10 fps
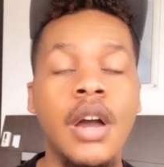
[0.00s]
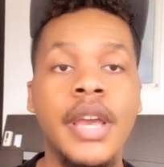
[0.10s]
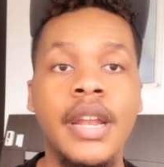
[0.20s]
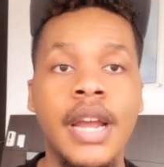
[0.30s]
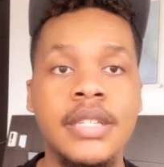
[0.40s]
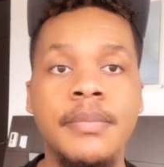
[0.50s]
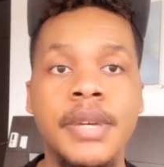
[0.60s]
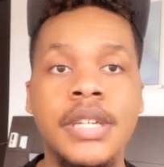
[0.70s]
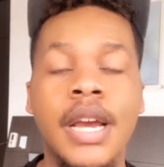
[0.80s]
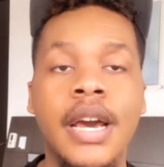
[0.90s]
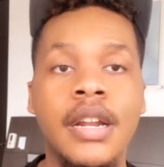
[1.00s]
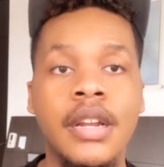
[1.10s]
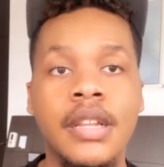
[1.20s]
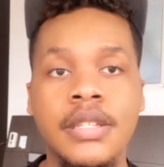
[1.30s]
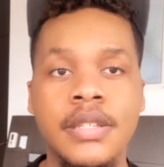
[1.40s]
Oh yeah, not to mention I got
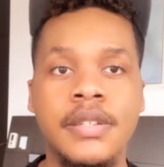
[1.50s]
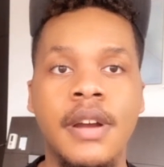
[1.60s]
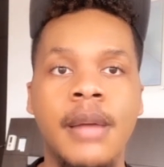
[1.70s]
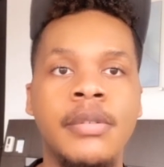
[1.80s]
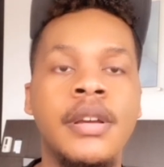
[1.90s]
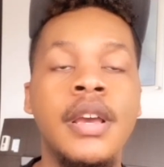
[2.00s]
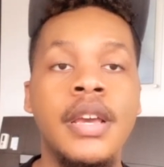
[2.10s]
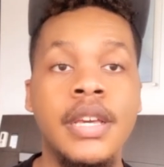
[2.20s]
another subscriber.